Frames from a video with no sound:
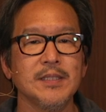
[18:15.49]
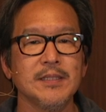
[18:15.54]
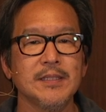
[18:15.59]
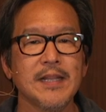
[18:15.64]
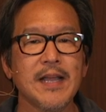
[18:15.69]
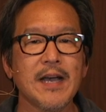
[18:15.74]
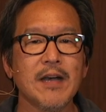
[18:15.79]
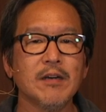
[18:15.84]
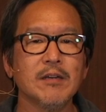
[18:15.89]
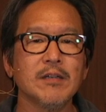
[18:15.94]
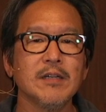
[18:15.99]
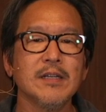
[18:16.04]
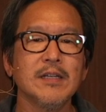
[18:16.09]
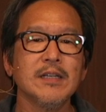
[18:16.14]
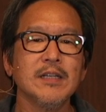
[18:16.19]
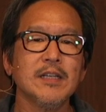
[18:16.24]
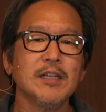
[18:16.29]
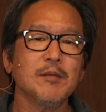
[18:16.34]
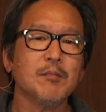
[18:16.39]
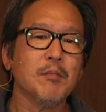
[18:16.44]
Now,
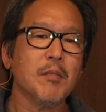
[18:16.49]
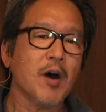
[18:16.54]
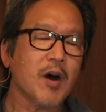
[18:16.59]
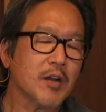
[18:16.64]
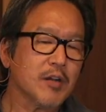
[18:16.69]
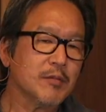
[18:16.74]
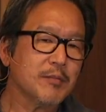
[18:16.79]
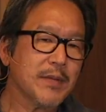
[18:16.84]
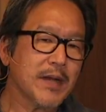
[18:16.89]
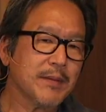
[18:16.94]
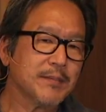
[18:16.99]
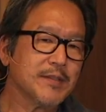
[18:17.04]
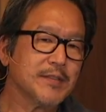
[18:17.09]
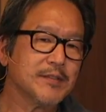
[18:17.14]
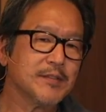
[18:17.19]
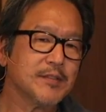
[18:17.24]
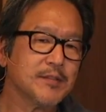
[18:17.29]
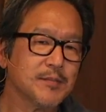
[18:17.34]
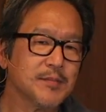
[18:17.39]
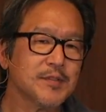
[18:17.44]
modern
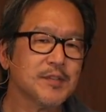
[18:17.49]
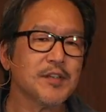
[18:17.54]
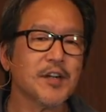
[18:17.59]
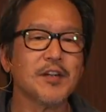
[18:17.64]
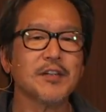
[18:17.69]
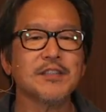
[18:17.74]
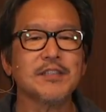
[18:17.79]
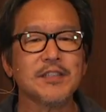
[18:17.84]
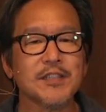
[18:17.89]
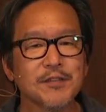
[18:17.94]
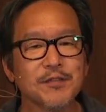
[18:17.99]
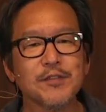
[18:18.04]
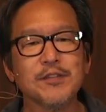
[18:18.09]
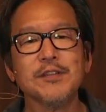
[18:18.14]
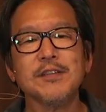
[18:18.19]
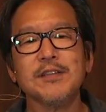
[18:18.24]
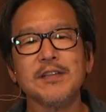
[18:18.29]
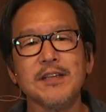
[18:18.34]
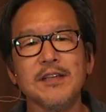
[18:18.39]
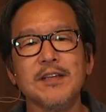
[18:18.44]
baptisms are
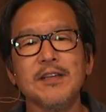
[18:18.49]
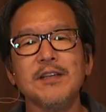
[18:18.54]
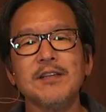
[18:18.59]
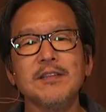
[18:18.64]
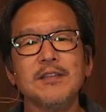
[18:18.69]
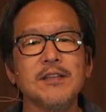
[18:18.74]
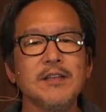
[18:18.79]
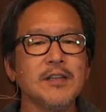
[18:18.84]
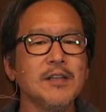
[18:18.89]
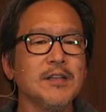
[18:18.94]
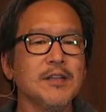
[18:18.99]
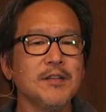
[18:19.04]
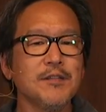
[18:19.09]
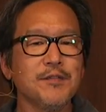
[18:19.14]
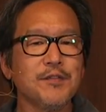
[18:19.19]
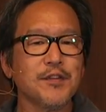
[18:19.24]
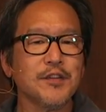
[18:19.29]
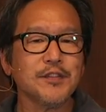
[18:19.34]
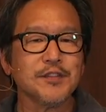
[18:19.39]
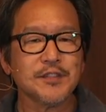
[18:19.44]
different than
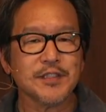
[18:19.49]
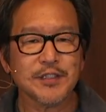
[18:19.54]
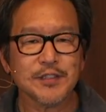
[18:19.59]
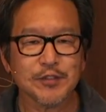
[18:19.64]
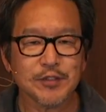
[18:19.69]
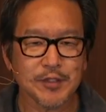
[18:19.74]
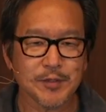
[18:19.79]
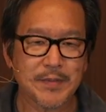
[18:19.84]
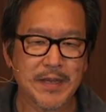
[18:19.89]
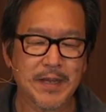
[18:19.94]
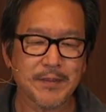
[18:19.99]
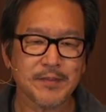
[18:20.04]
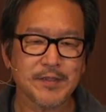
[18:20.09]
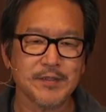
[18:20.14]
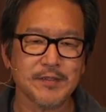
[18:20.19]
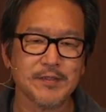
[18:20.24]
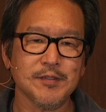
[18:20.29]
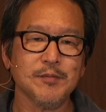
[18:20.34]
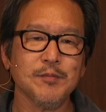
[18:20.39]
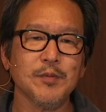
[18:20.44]
first century
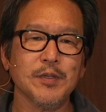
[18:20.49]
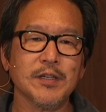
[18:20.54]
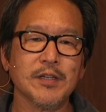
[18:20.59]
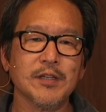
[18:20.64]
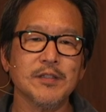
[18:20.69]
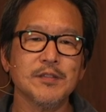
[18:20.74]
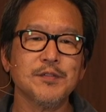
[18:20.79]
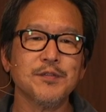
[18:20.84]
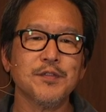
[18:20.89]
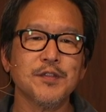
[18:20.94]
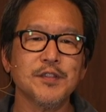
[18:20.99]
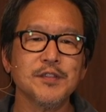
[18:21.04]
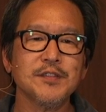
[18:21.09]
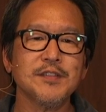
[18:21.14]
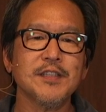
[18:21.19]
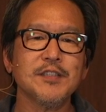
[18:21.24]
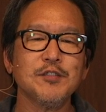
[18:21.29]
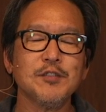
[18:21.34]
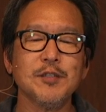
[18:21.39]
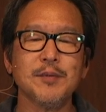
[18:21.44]
baptism, because first
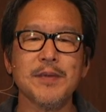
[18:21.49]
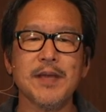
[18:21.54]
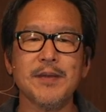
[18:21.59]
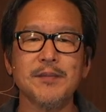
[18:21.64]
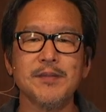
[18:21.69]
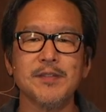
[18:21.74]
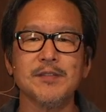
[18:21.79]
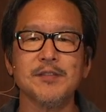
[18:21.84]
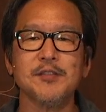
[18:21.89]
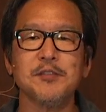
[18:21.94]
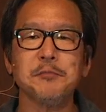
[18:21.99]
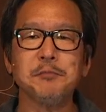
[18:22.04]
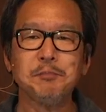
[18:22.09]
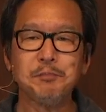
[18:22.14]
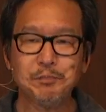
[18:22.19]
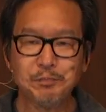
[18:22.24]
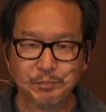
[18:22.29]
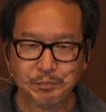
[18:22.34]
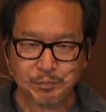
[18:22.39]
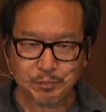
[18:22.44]
century baptism,
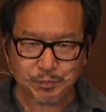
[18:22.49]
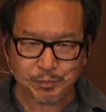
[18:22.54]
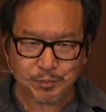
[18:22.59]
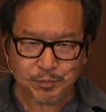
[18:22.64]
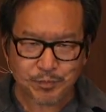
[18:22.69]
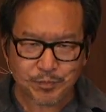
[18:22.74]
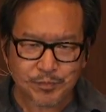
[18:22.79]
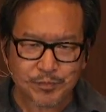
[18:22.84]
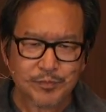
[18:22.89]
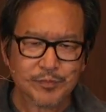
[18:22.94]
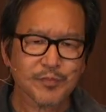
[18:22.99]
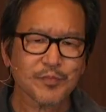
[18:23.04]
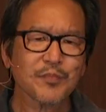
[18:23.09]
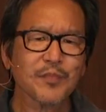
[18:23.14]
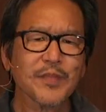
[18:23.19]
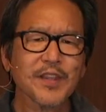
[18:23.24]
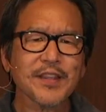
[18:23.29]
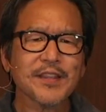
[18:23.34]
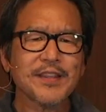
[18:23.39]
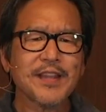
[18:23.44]

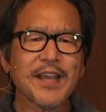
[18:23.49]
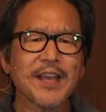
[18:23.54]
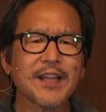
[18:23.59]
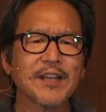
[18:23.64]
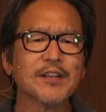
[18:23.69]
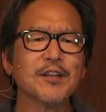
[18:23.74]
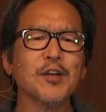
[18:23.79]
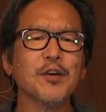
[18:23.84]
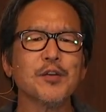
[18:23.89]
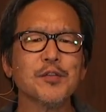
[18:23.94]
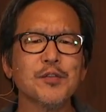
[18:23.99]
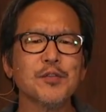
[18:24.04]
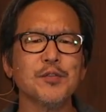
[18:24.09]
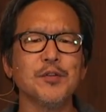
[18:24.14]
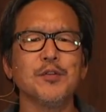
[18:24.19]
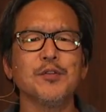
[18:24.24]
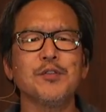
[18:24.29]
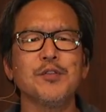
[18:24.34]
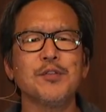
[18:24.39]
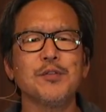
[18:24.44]
they had to go
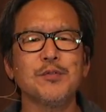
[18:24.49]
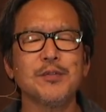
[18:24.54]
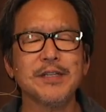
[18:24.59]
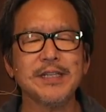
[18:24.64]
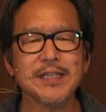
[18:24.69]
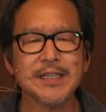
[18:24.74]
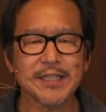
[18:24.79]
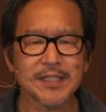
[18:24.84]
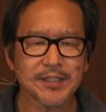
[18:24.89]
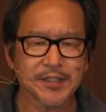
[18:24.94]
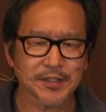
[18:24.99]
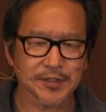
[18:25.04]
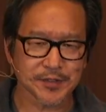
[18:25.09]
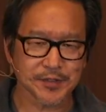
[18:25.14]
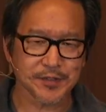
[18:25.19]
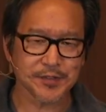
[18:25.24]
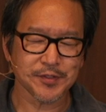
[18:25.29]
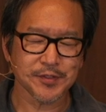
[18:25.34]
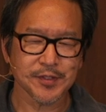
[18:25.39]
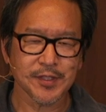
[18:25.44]
through 3
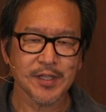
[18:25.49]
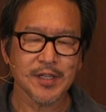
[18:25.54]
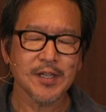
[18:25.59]
years